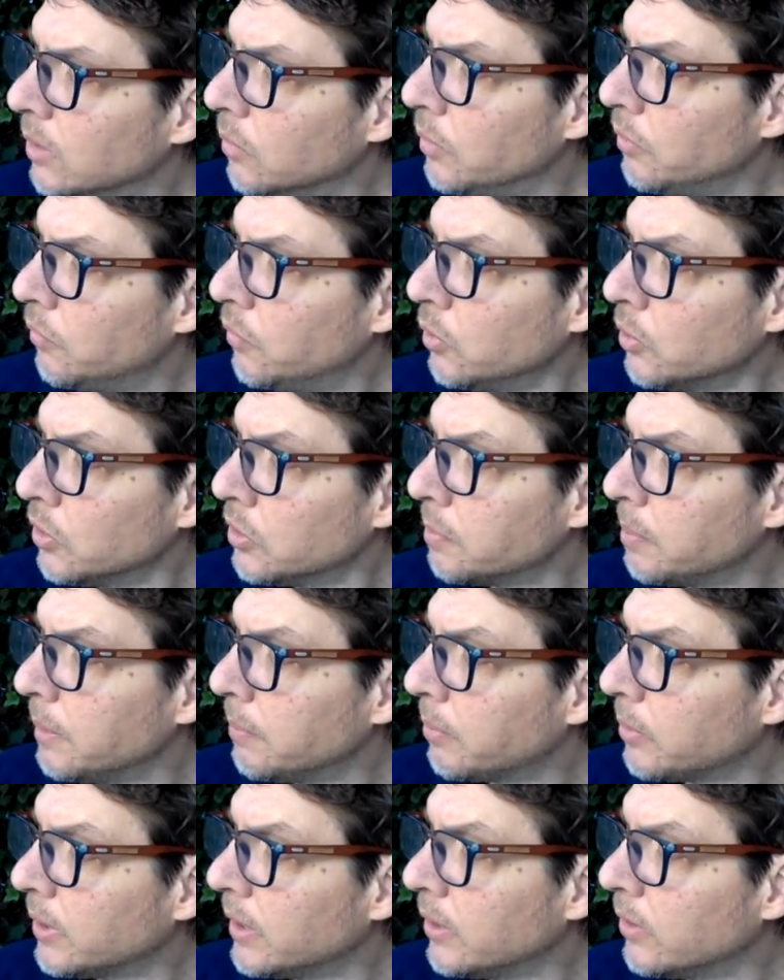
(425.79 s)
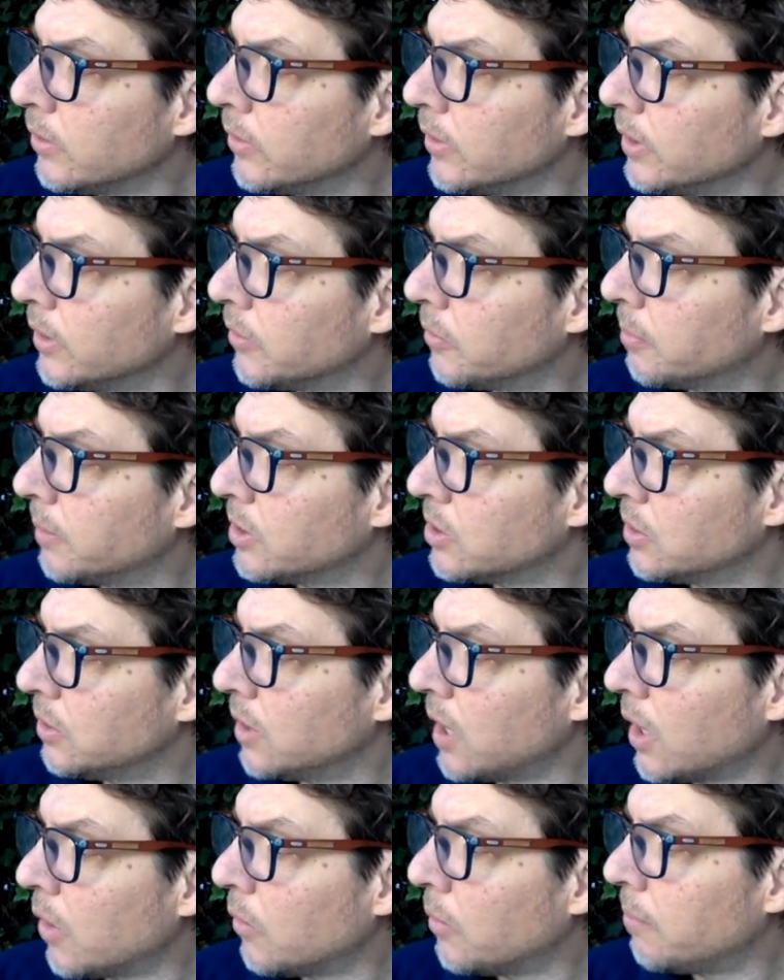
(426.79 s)
When foolish people hear the
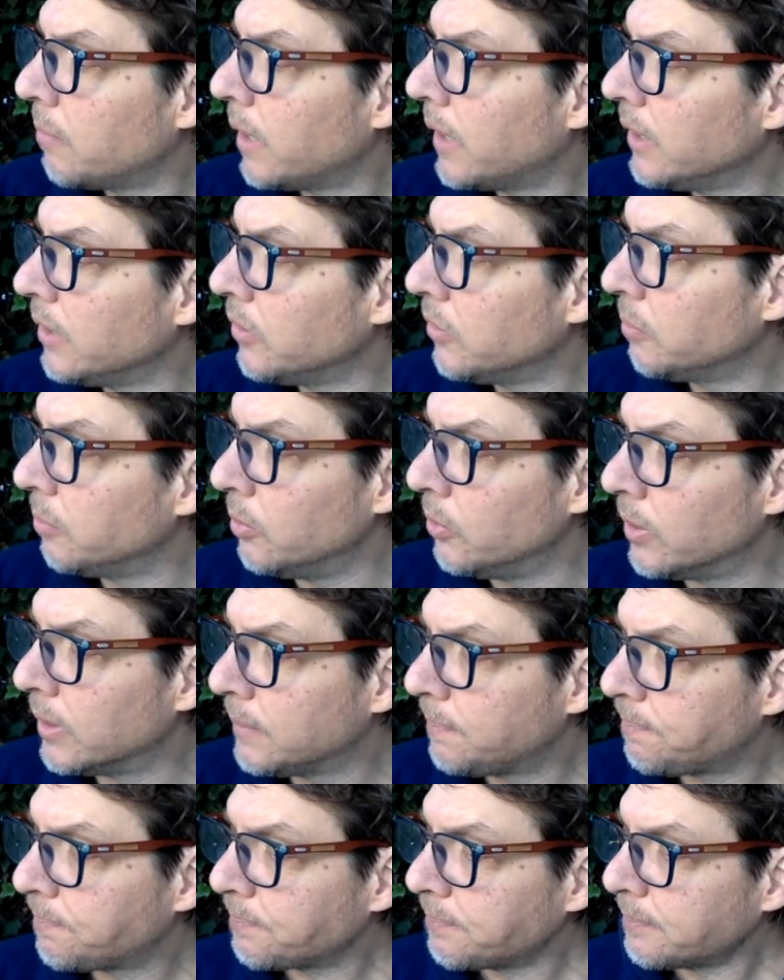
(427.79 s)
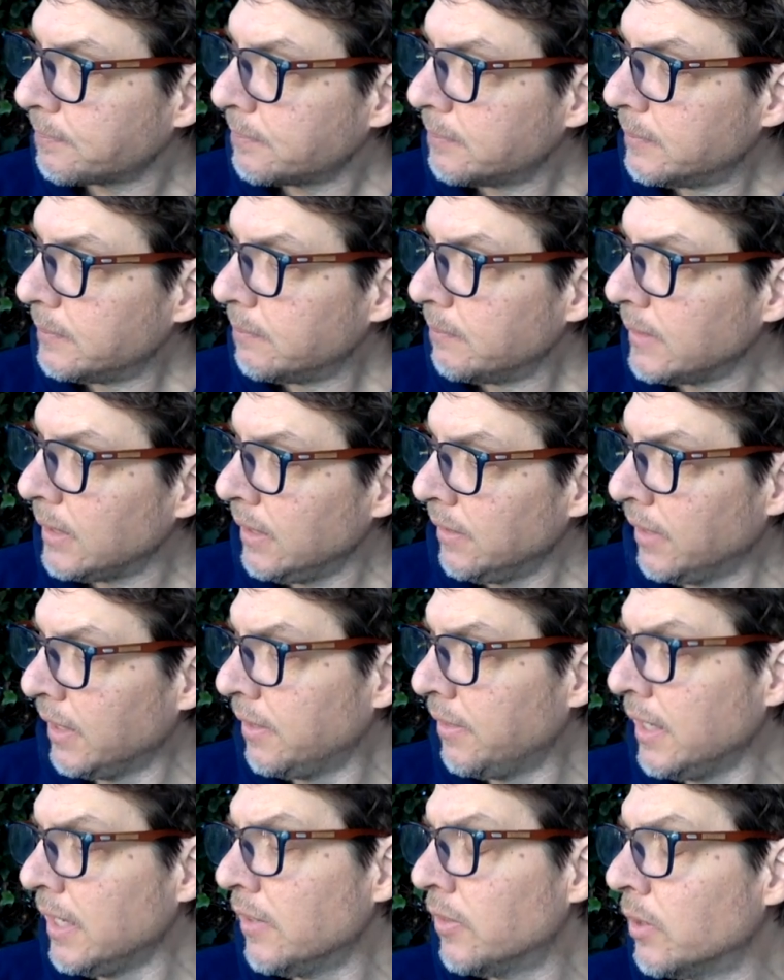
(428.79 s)
expression, our mind is Buddha, they
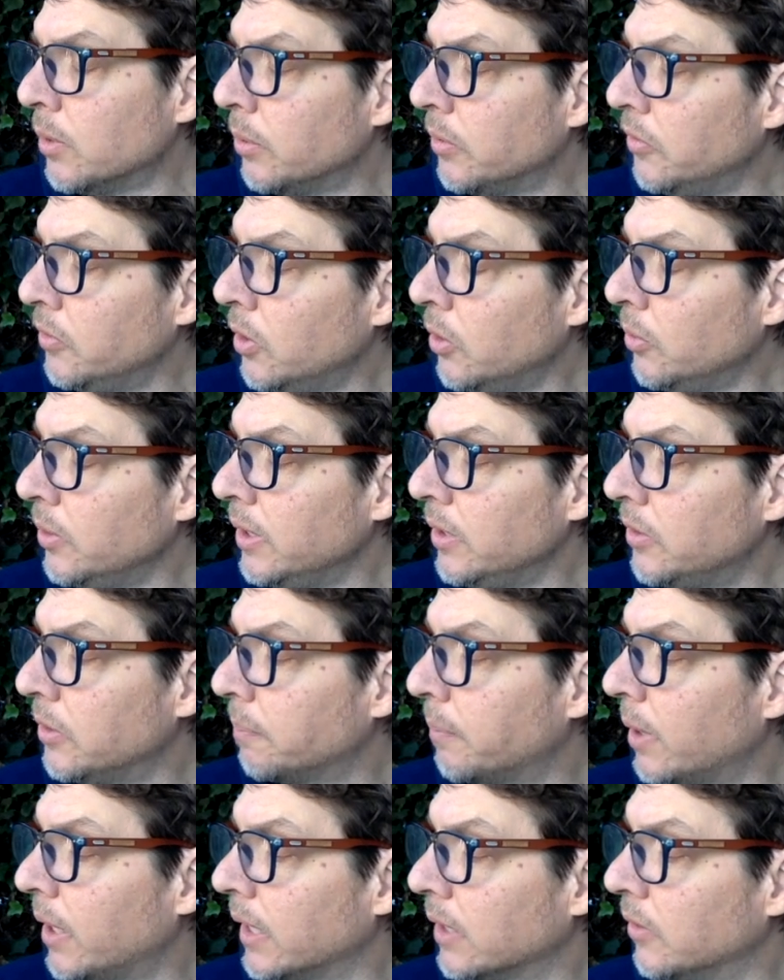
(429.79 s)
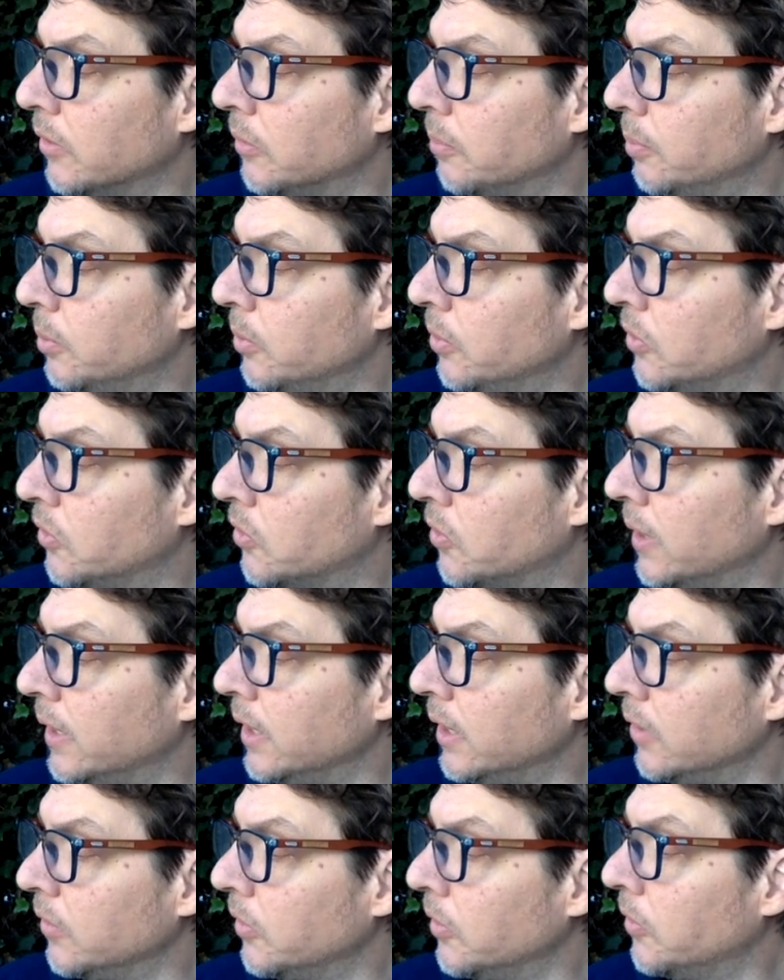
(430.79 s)
think there is no need to practice Buddhist
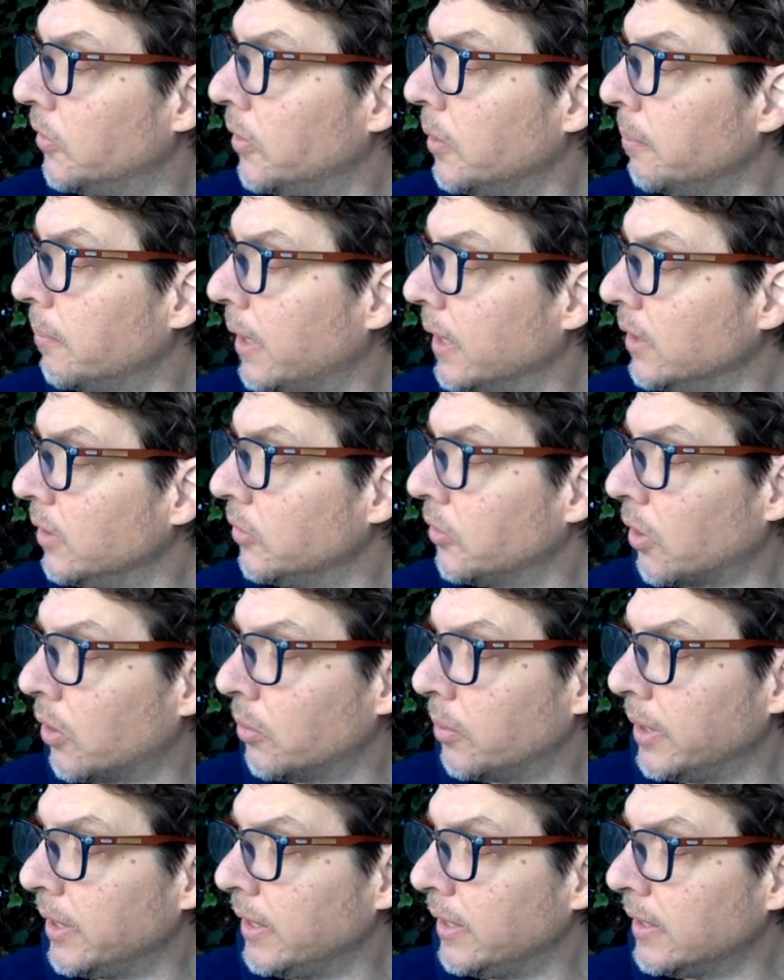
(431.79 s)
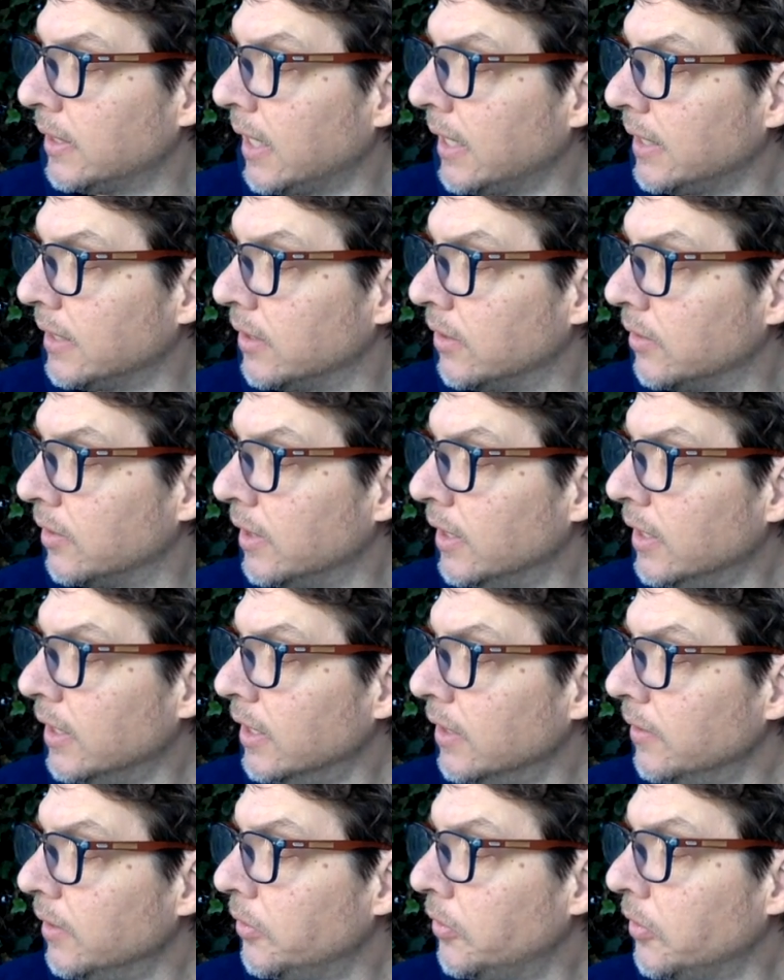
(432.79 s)
training since their mind is already enlightened.
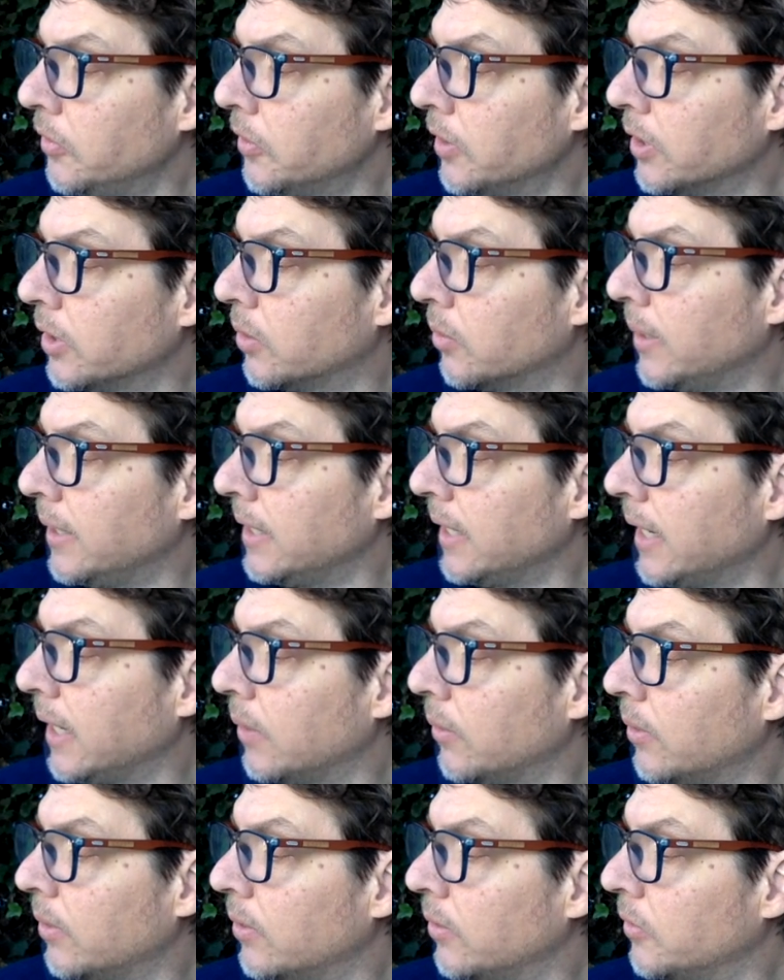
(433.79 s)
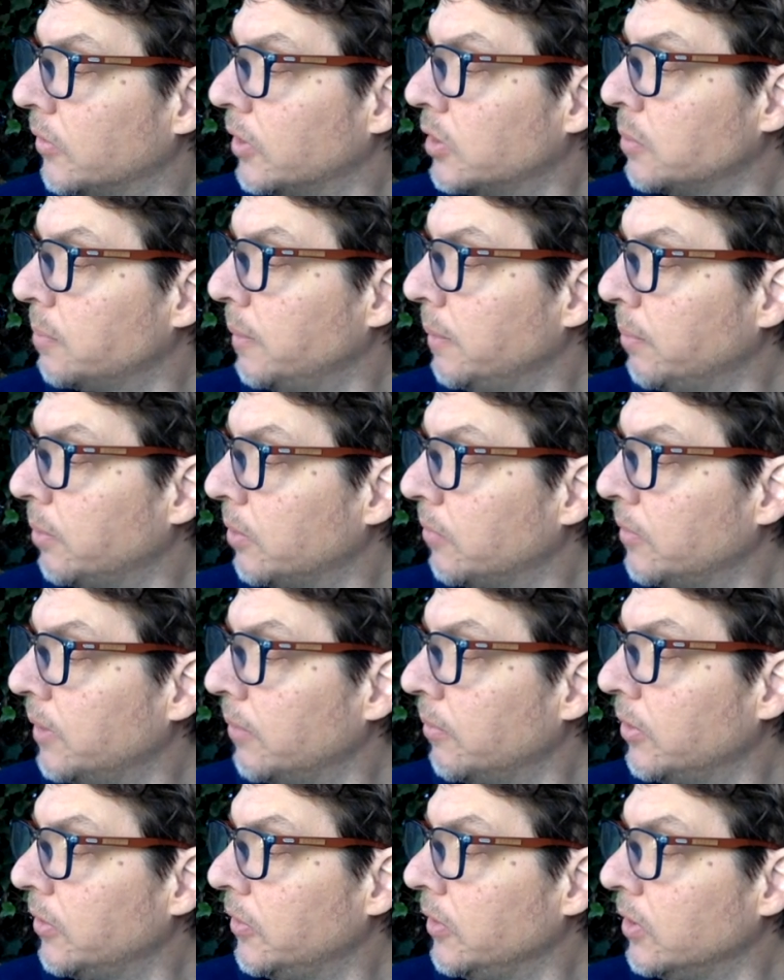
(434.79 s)
This is a great error. Such people have
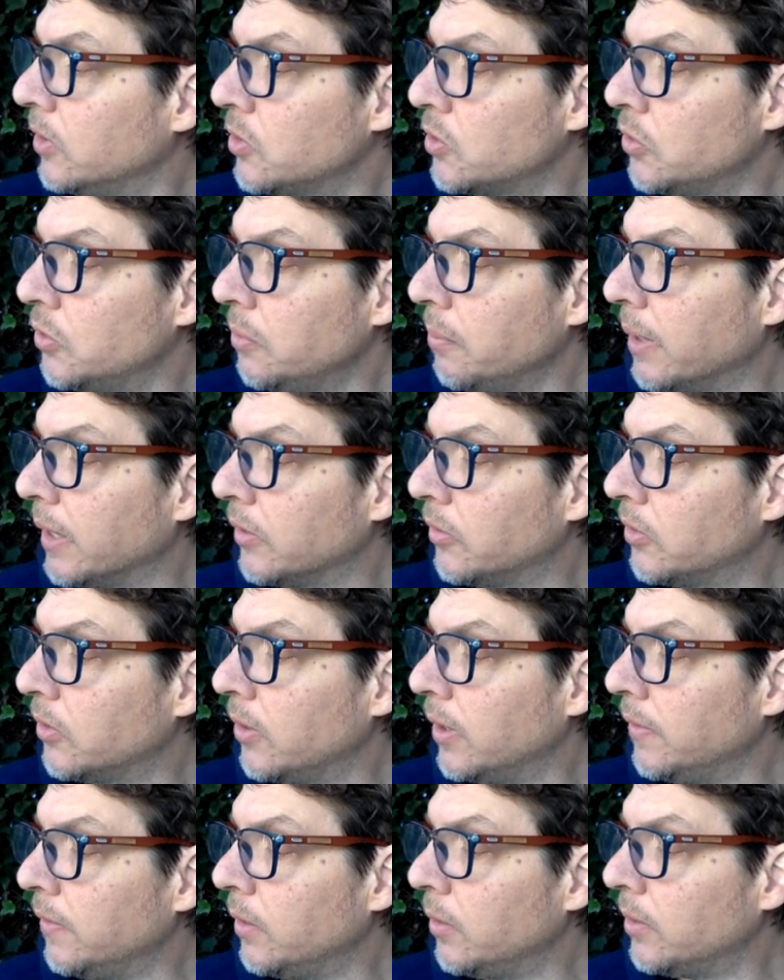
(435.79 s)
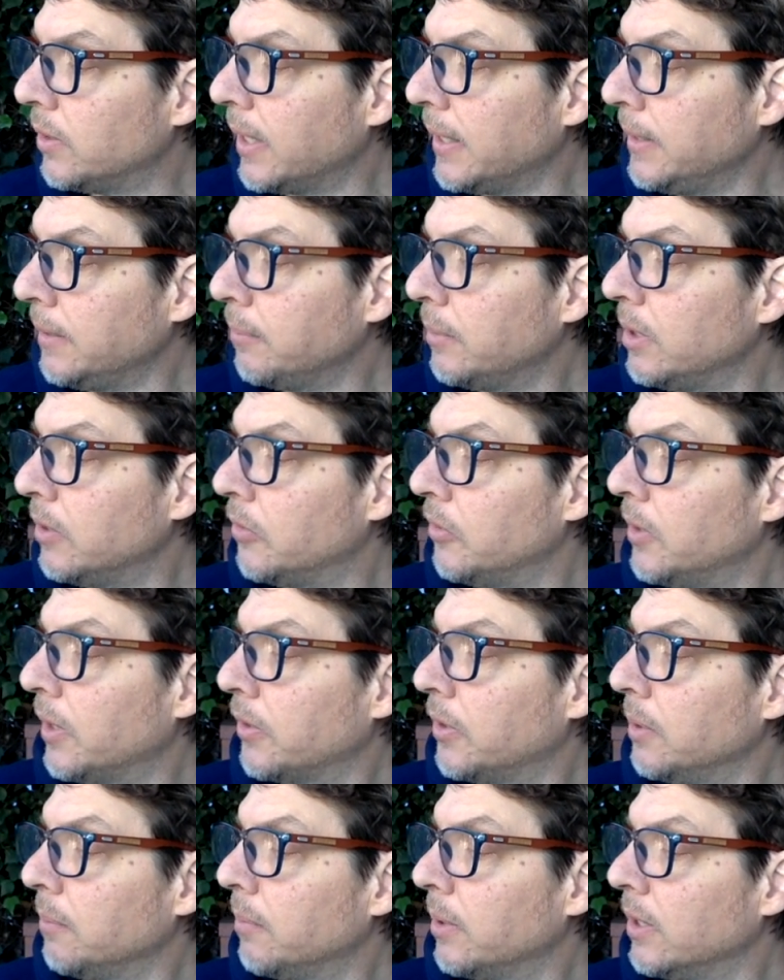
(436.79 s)
never seen a true master and their enlightenment is
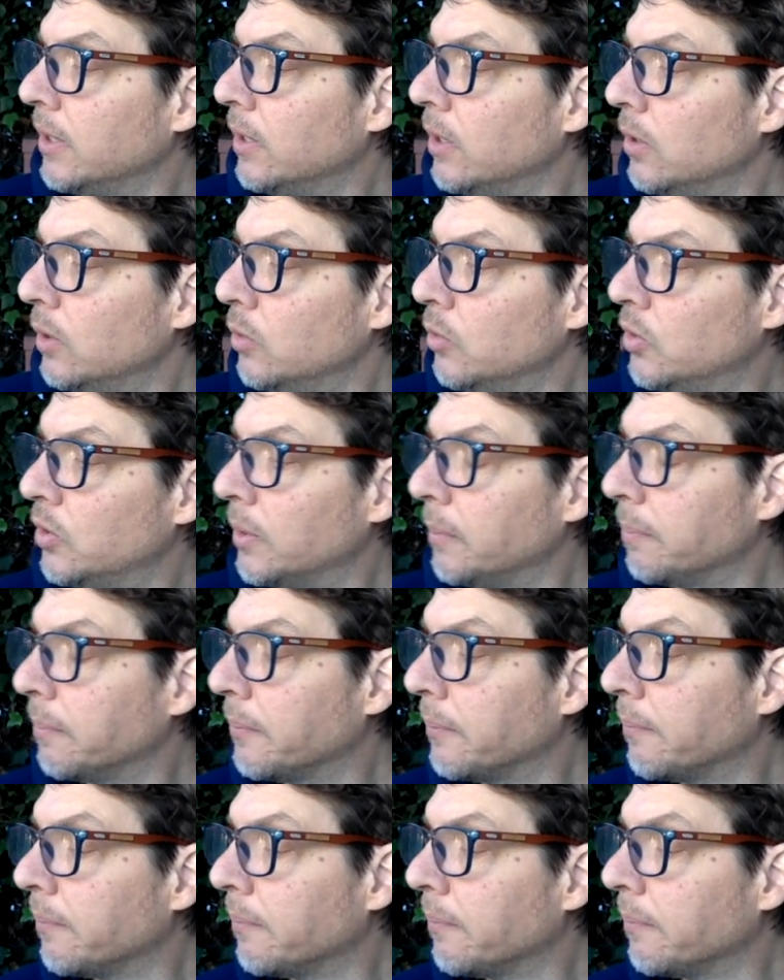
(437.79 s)
nothing but an illusion.